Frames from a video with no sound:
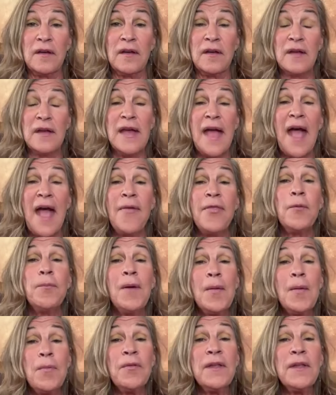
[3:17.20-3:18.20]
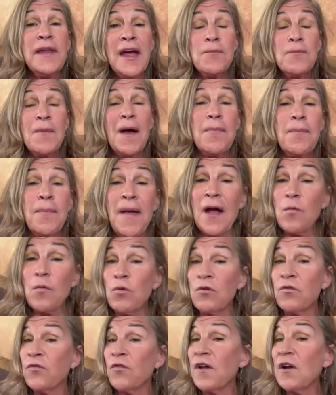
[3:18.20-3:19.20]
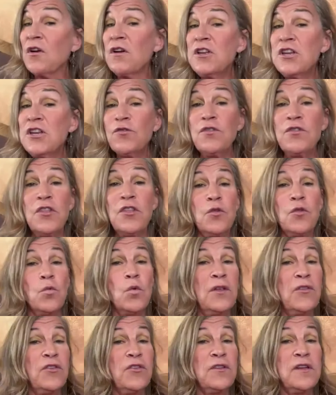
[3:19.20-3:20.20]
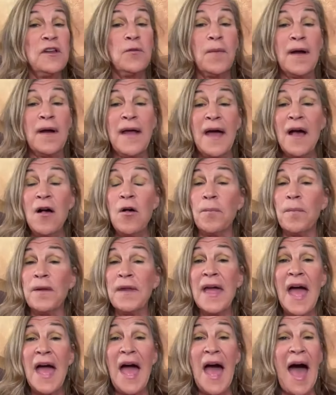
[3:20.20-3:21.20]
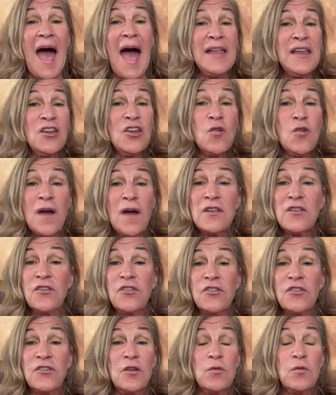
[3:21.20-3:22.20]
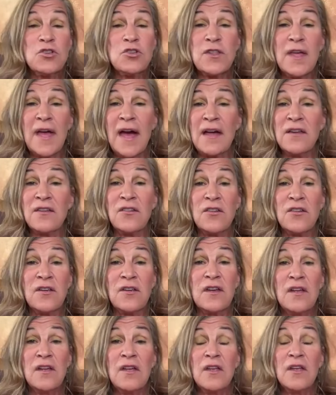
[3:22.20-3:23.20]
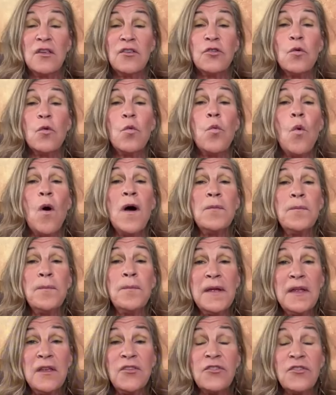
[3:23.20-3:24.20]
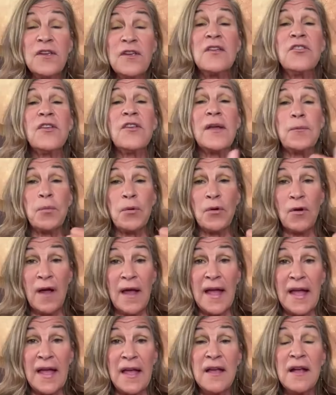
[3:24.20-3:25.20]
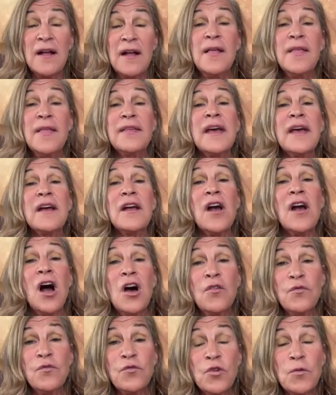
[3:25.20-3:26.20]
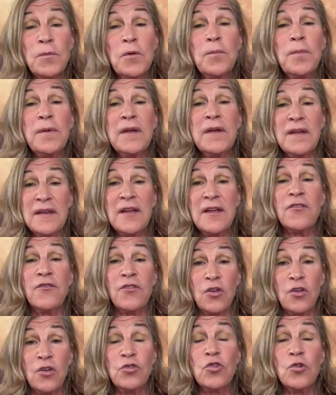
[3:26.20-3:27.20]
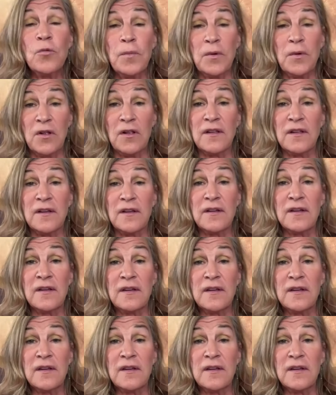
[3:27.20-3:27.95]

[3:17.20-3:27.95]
Hmm. And the people that had my back were very different than the ones that needed my help. But I didn't know how to distinguish that. So, one piece is pray, get comfortable being vulnerable